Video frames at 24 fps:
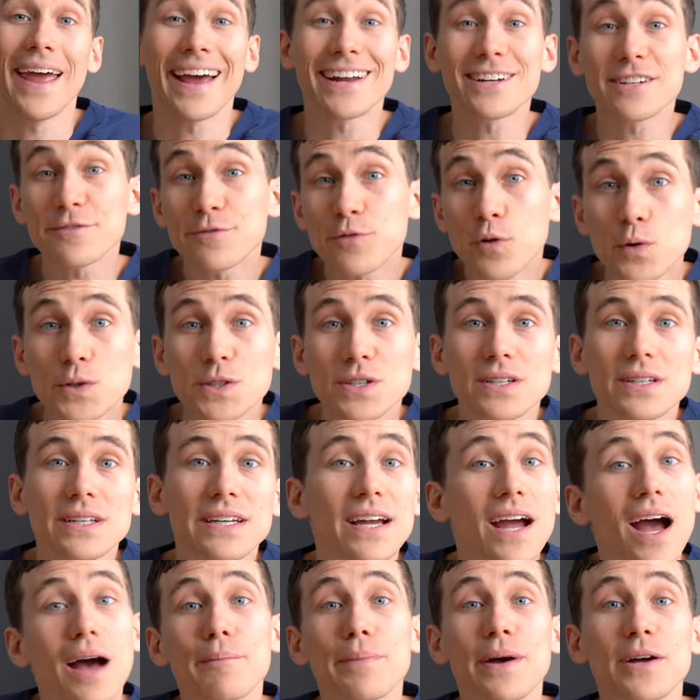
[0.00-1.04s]
And unfortunately,
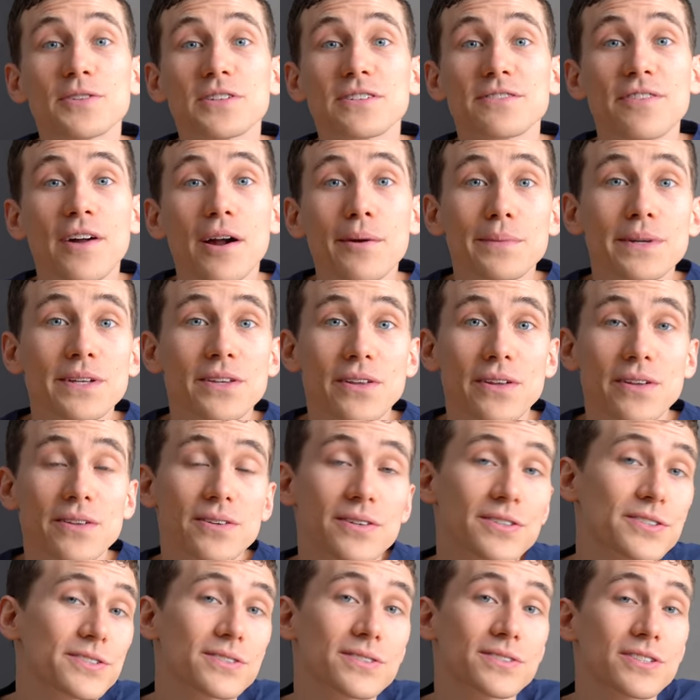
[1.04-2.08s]
compounding pharmacies
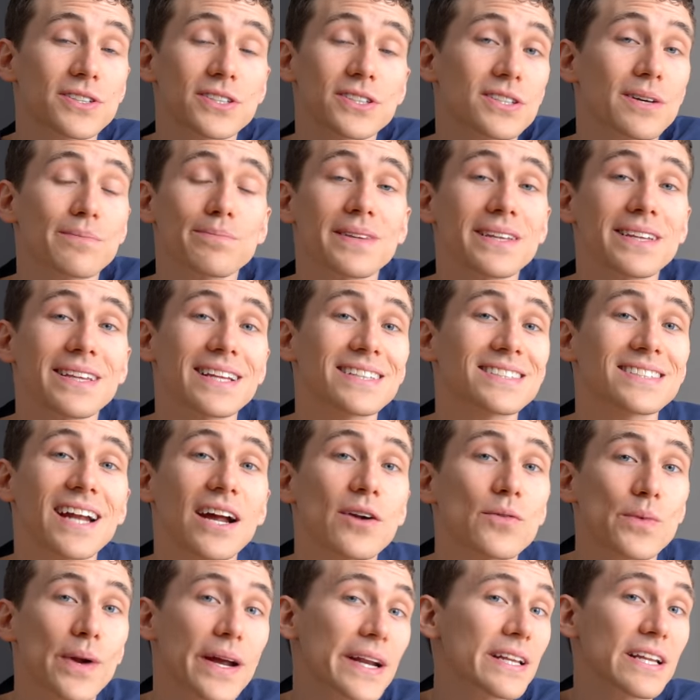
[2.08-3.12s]
are just something that's
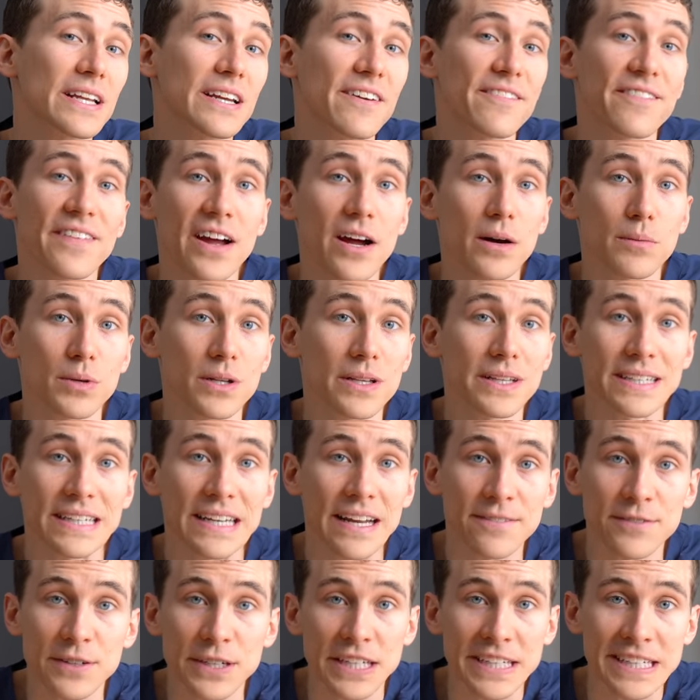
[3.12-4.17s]
not readily available in
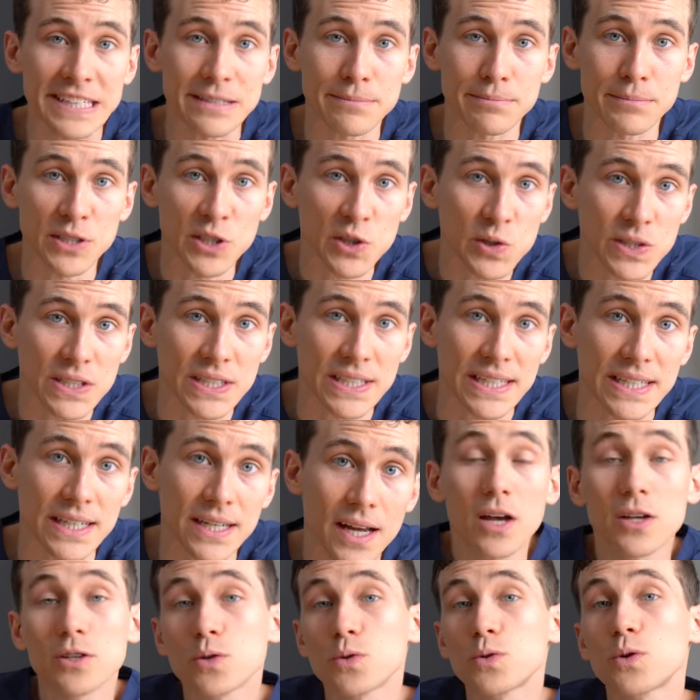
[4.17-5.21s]
every community.
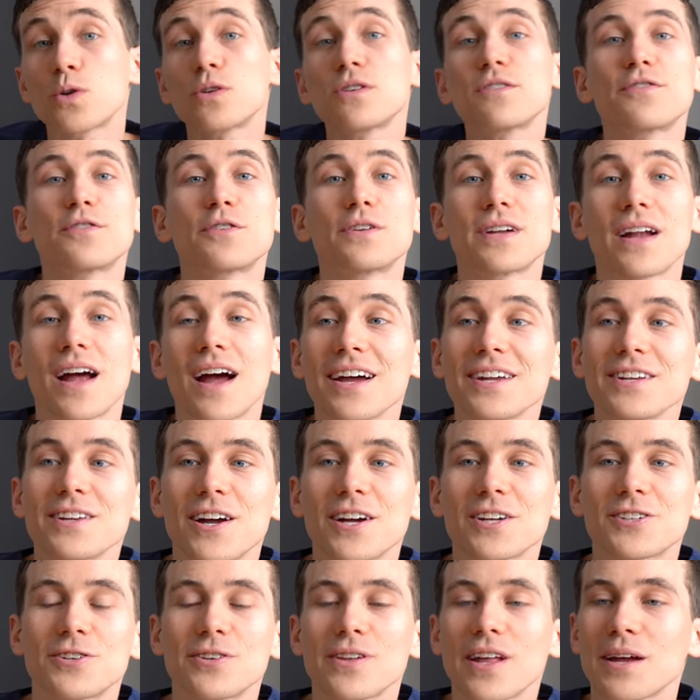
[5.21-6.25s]
So in order for an eye
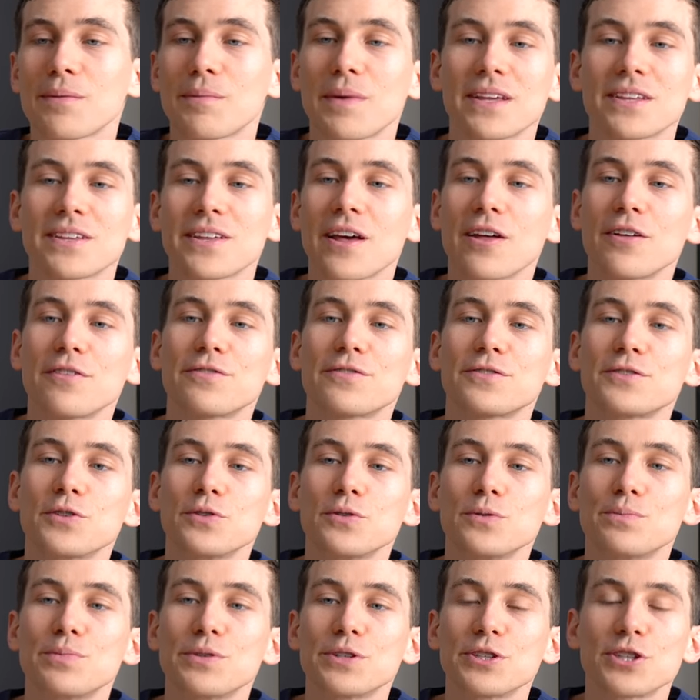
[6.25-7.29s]
doctor like myself
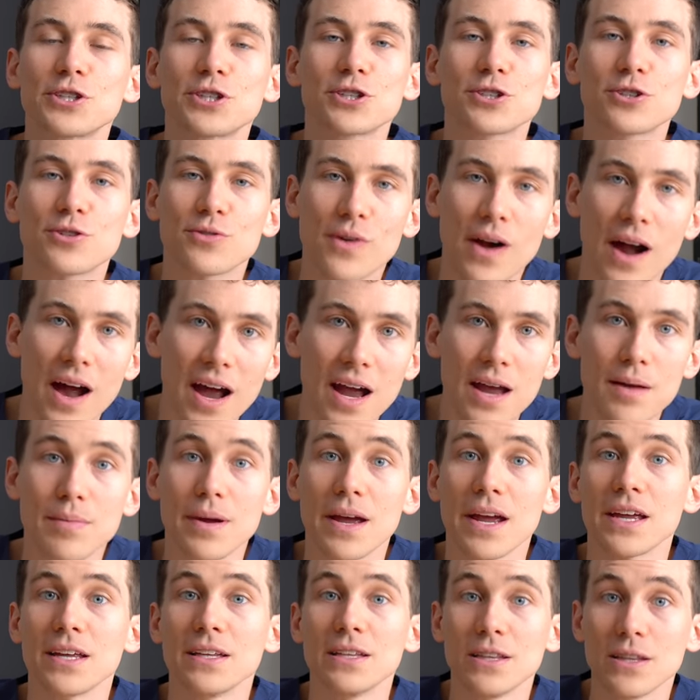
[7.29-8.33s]
to prescribe
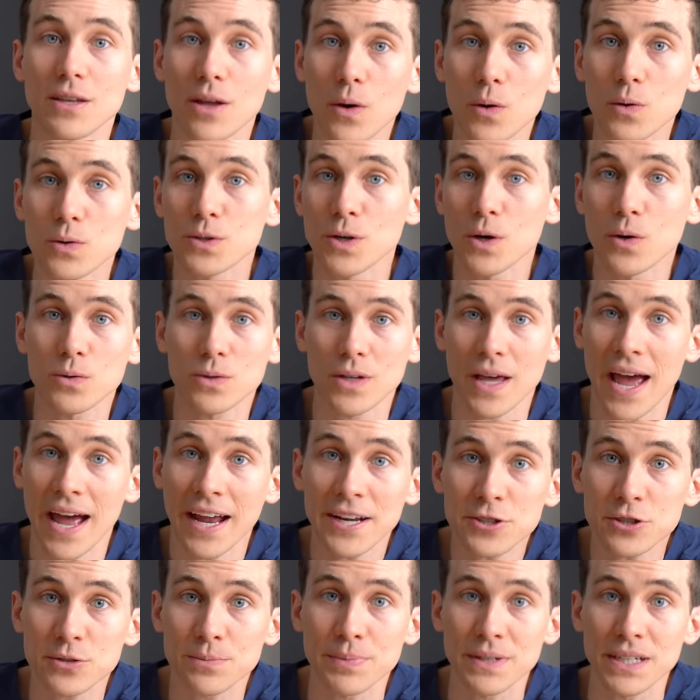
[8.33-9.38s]
a low dose
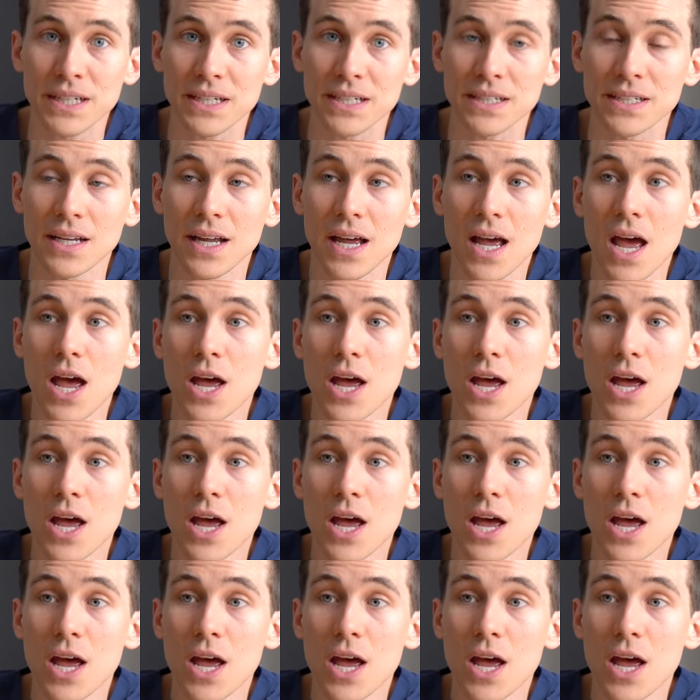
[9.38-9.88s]
atropine,